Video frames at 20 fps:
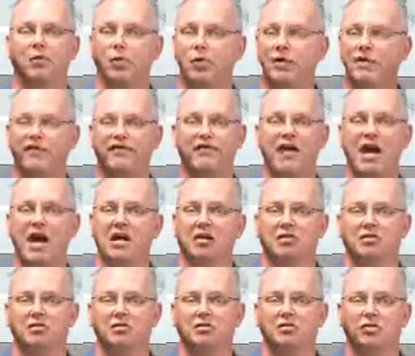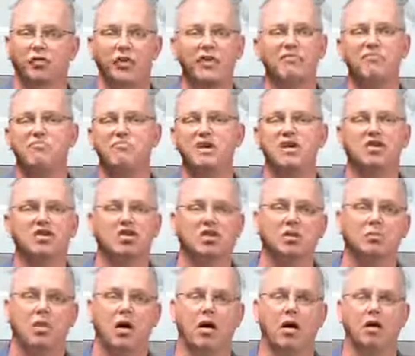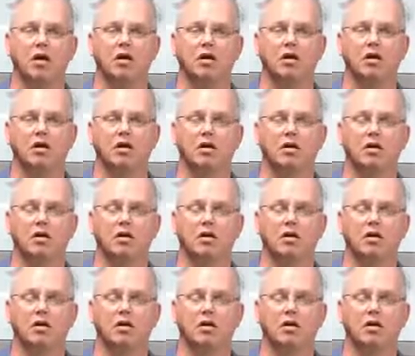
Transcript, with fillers: We've failed. We've missed the mark.